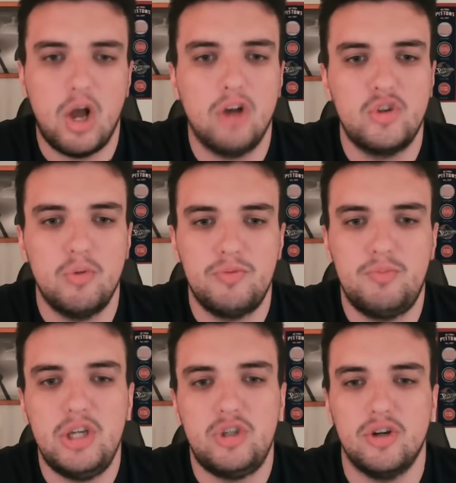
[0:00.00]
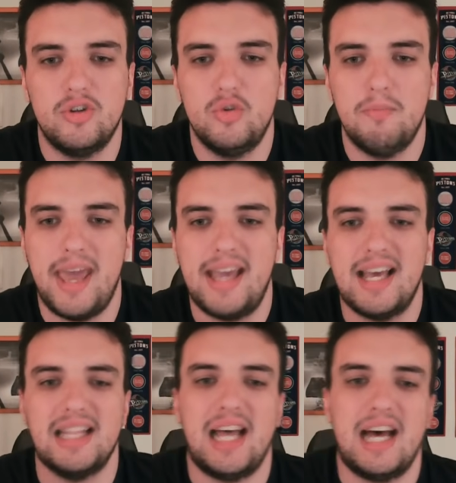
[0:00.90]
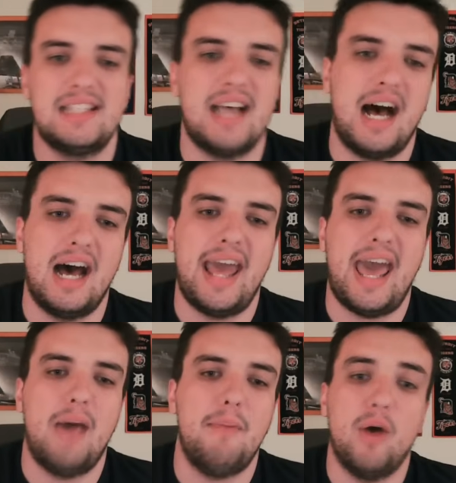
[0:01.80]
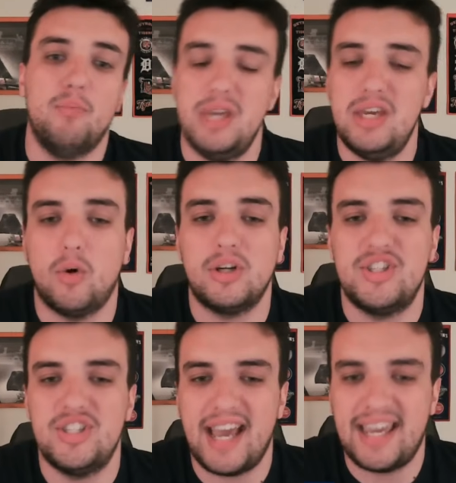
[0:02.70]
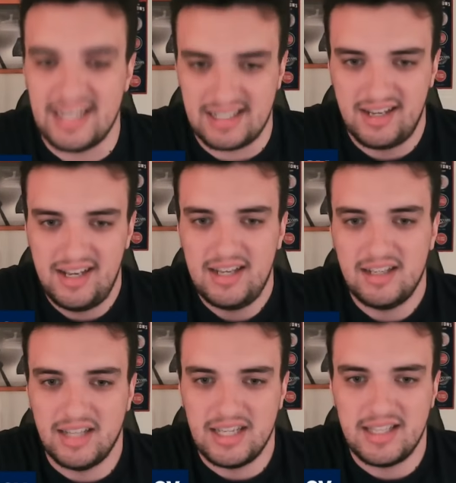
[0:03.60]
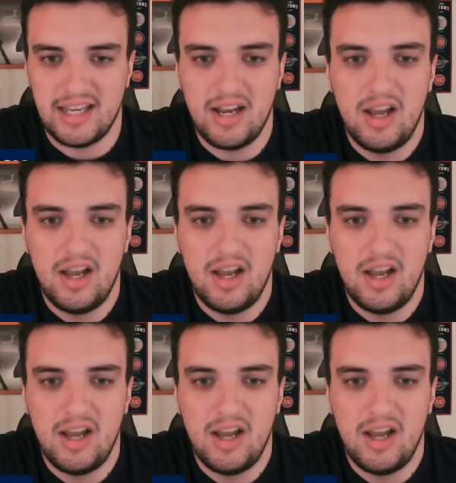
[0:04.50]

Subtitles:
Also, be sure to make Locked On MLB your second listen.